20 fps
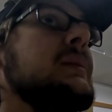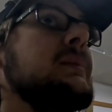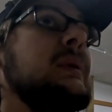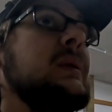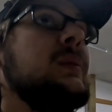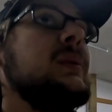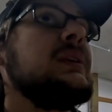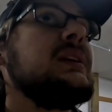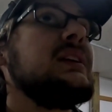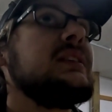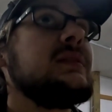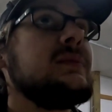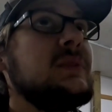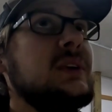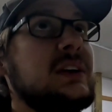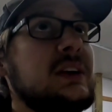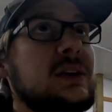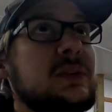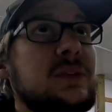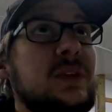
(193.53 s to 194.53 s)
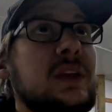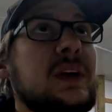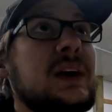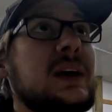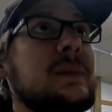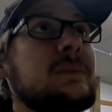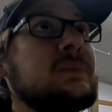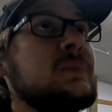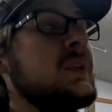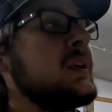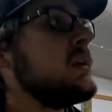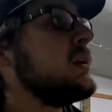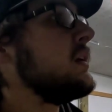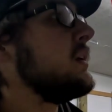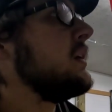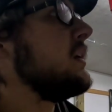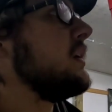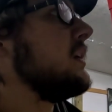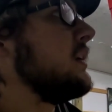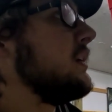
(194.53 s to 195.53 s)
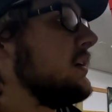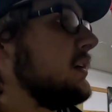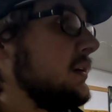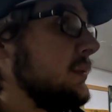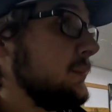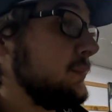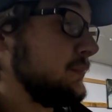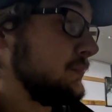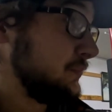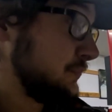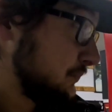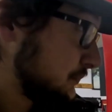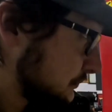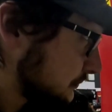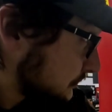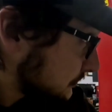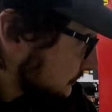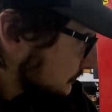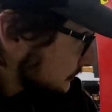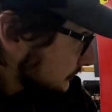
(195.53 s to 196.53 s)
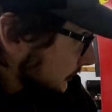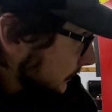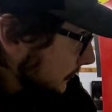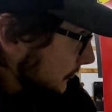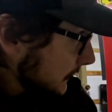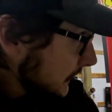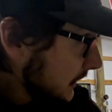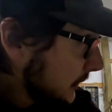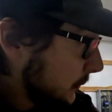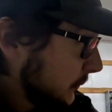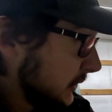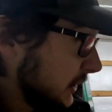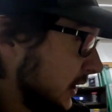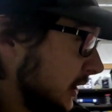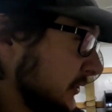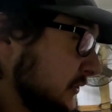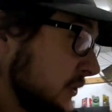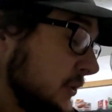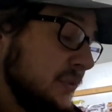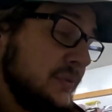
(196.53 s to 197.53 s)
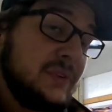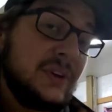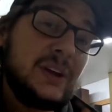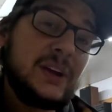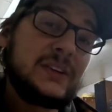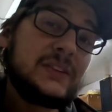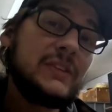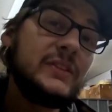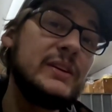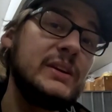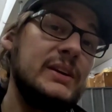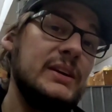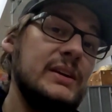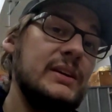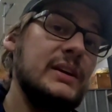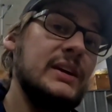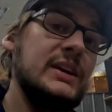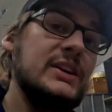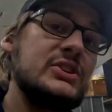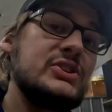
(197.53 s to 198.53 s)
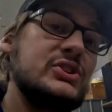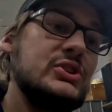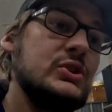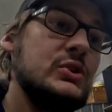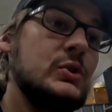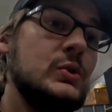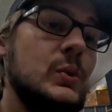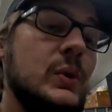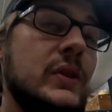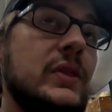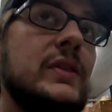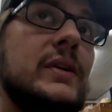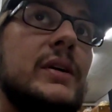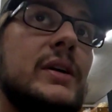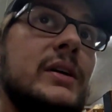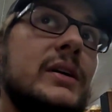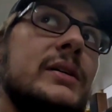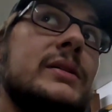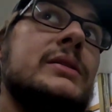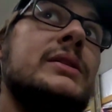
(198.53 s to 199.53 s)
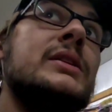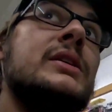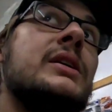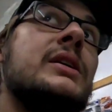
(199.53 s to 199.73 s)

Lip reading: maybe we can get some videos of that. We also fixed the issue with the